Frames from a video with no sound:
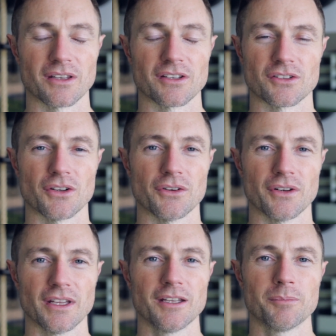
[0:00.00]
there's no
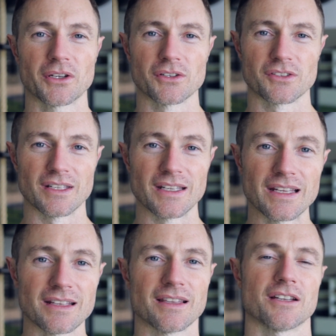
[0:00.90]
need, because you
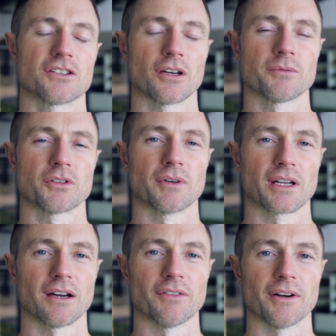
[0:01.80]
need that time to
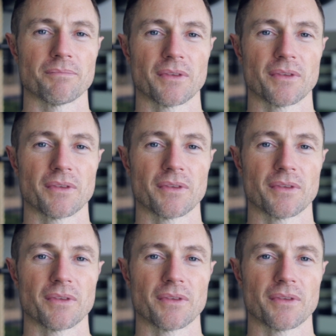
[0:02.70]
recover.